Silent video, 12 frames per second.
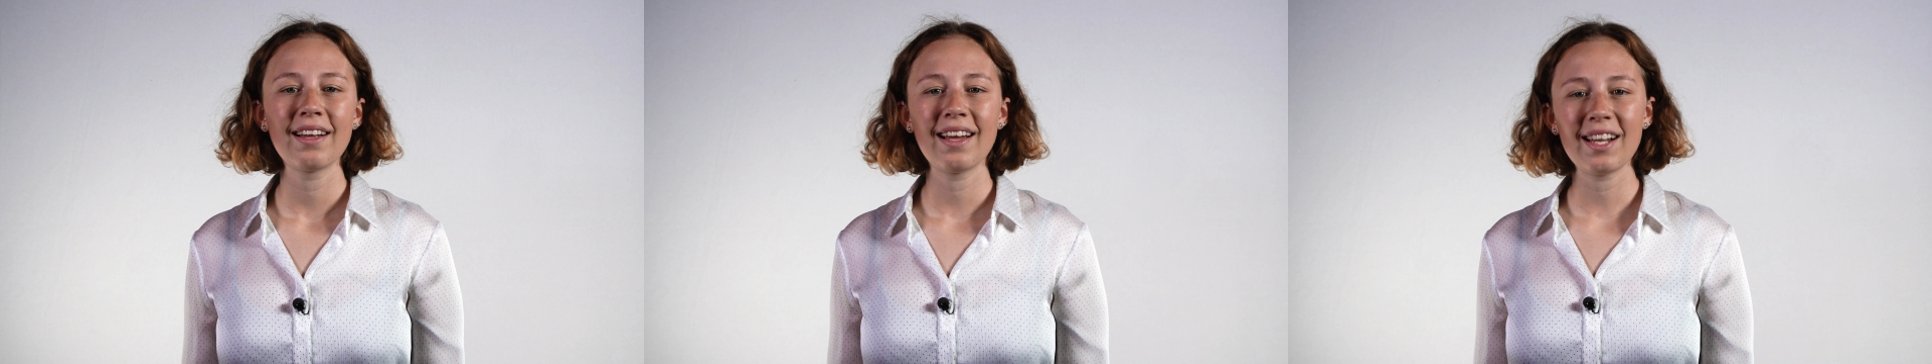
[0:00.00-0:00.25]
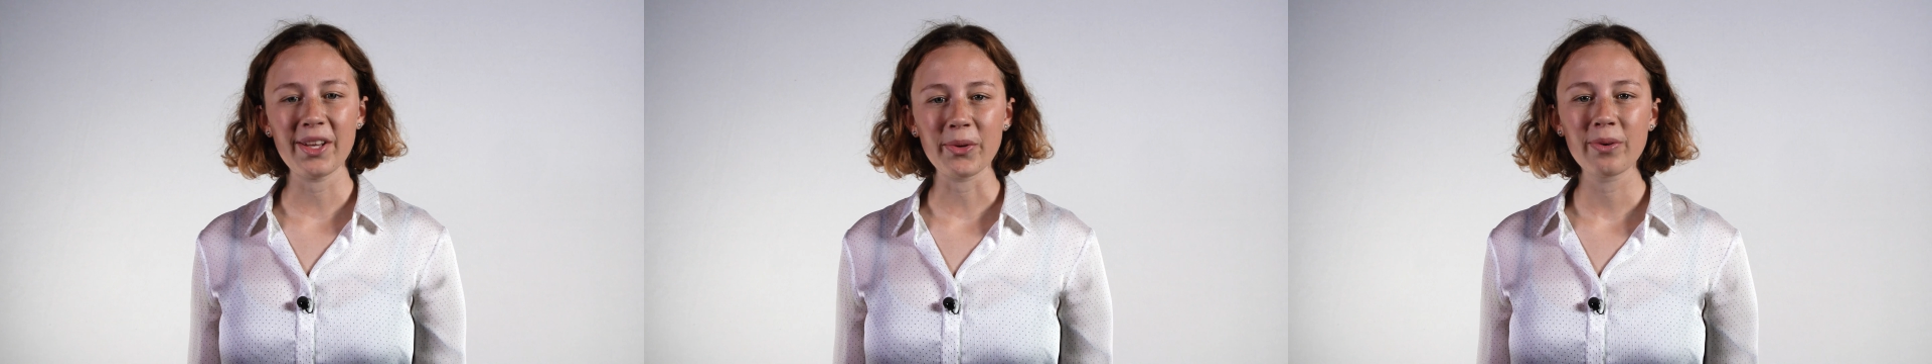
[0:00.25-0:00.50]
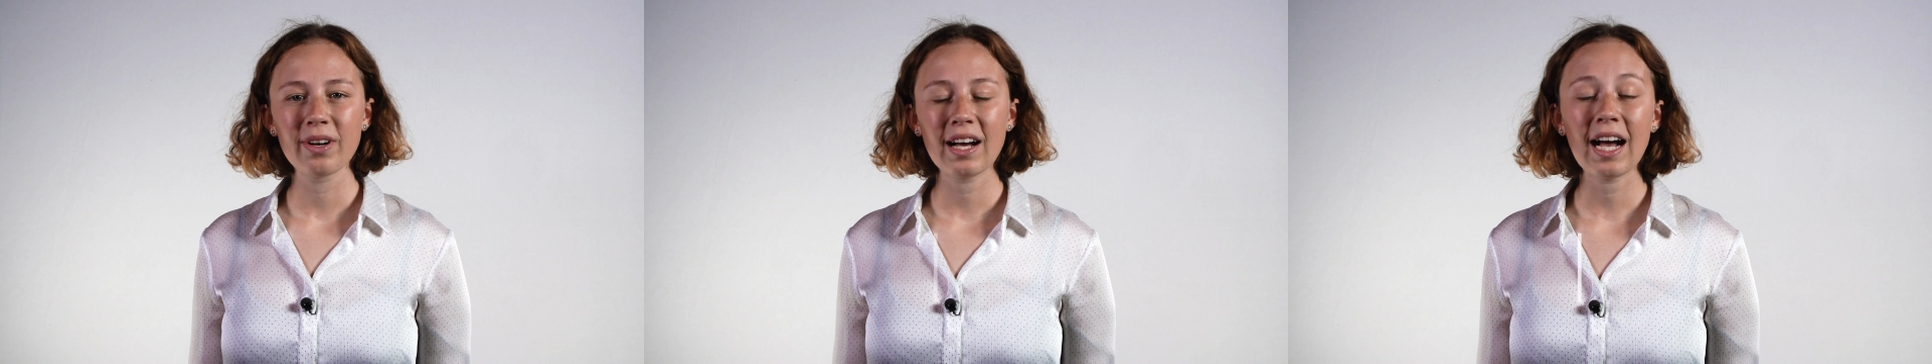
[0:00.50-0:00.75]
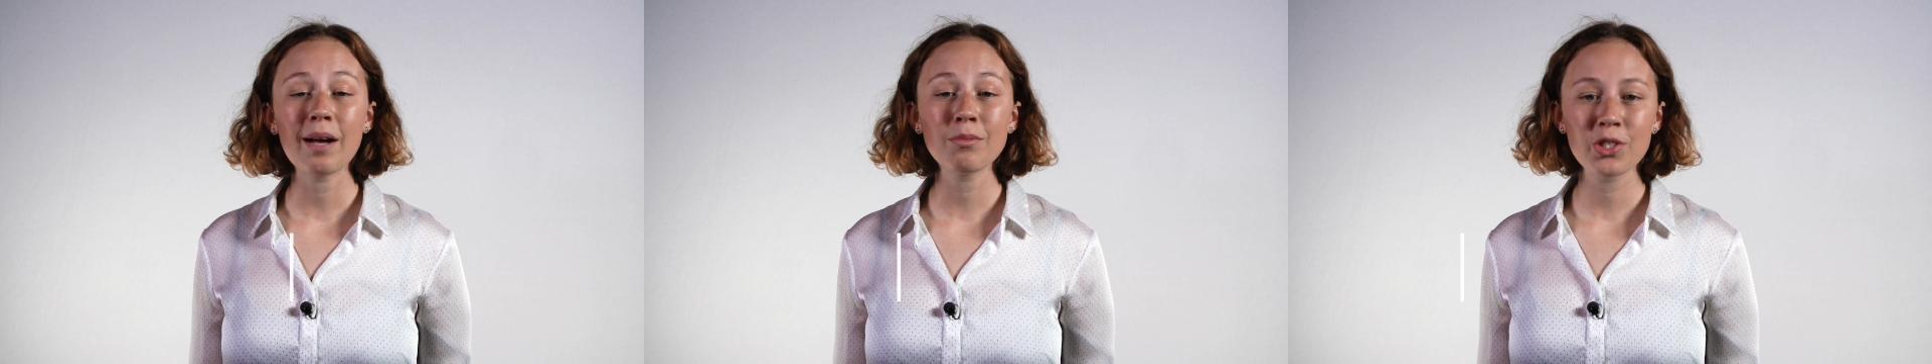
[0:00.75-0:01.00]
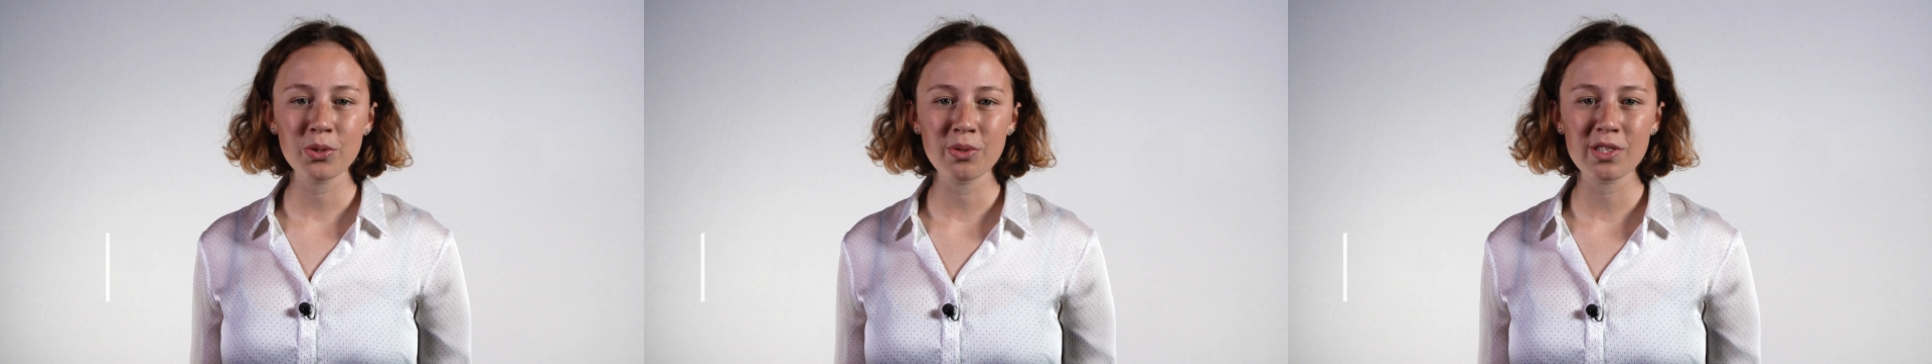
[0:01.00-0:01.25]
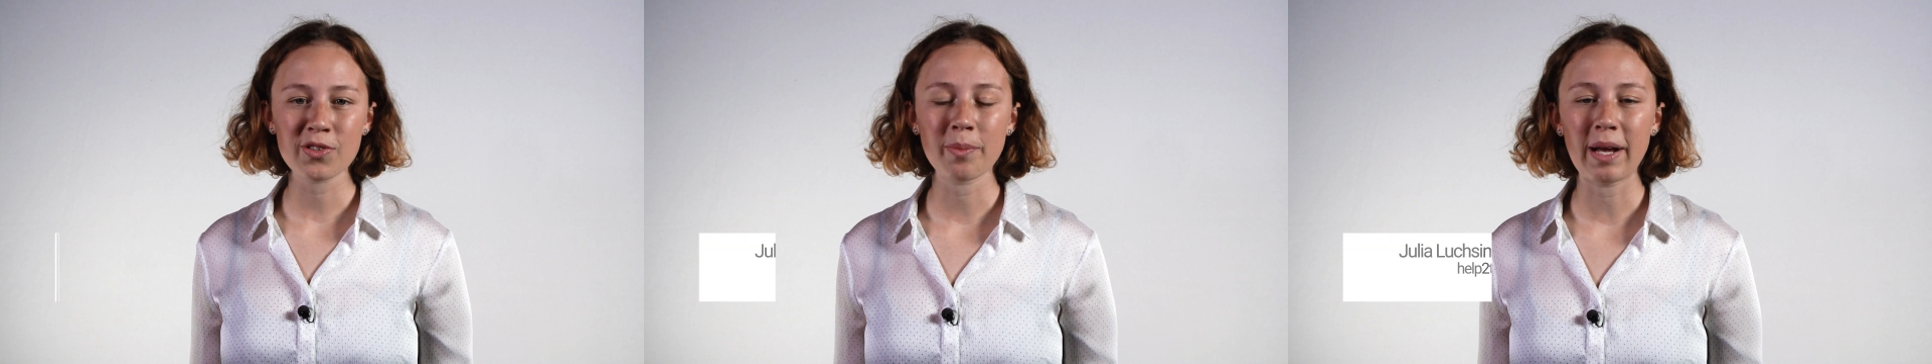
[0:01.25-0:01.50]
Hello, I'm
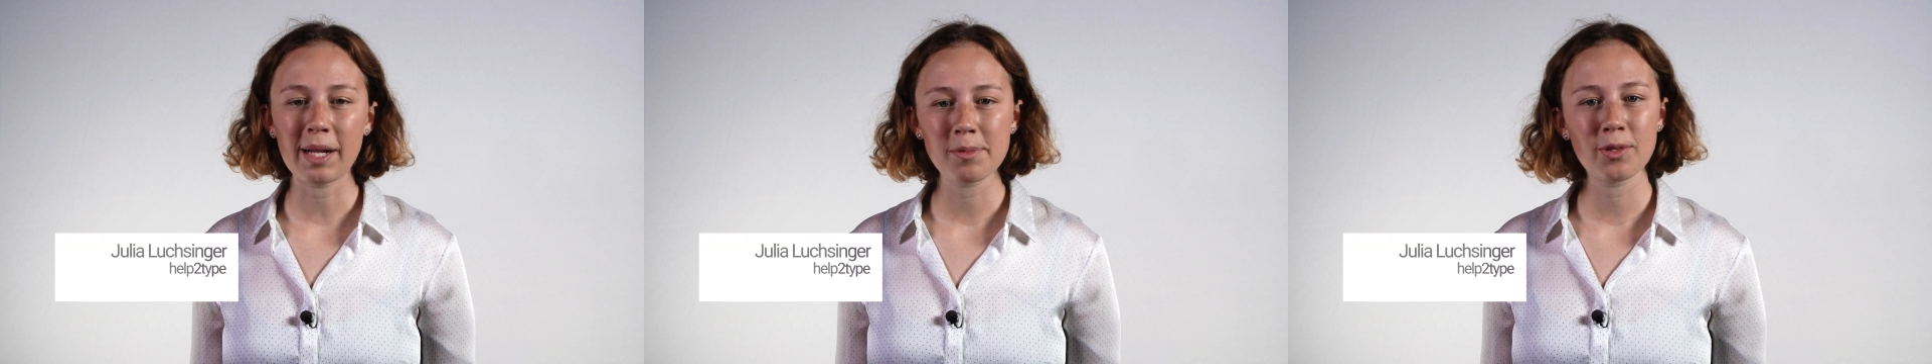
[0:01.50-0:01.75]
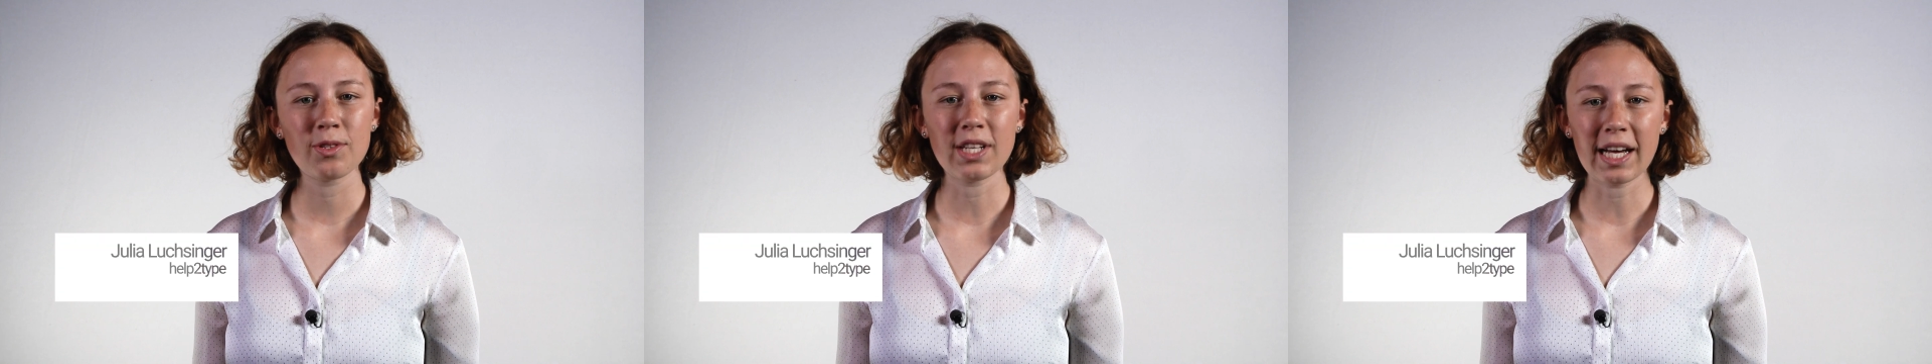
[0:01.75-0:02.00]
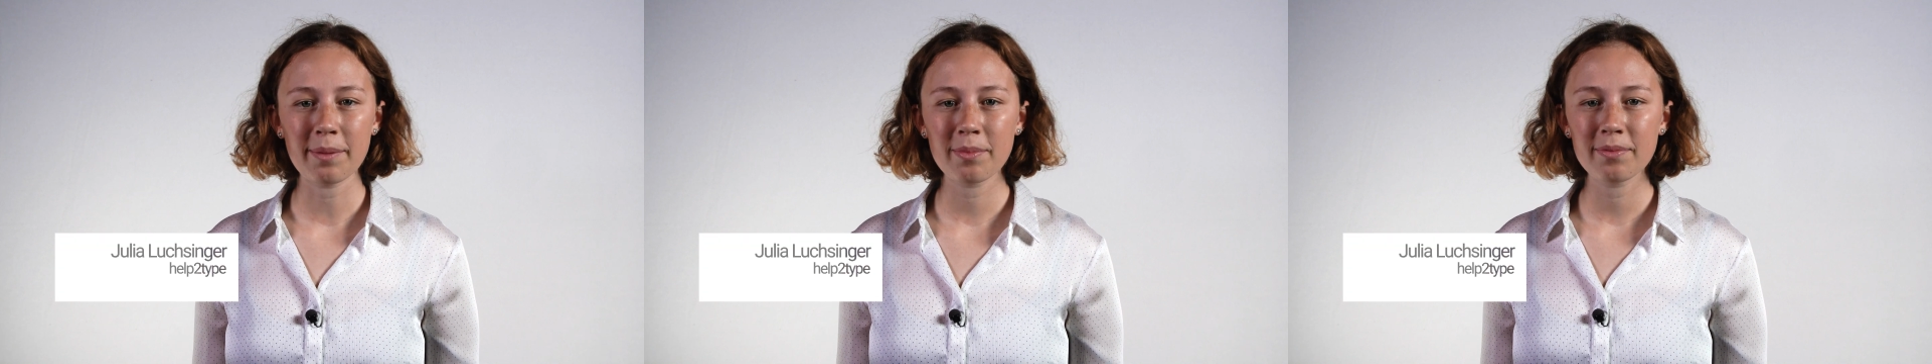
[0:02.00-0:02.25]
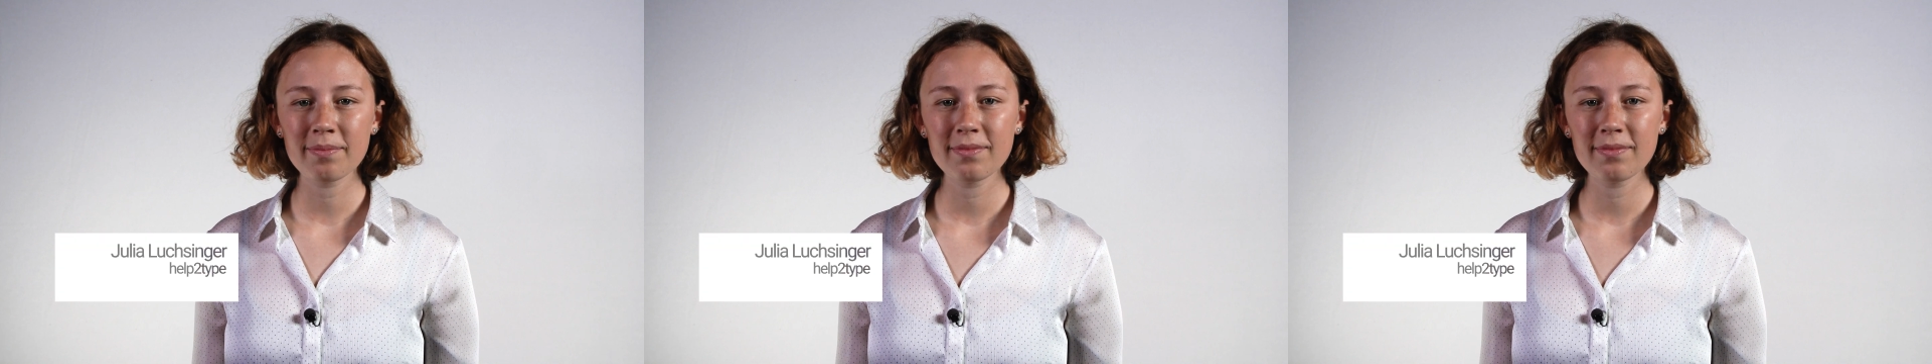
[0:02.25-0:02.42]
Jules from help2type.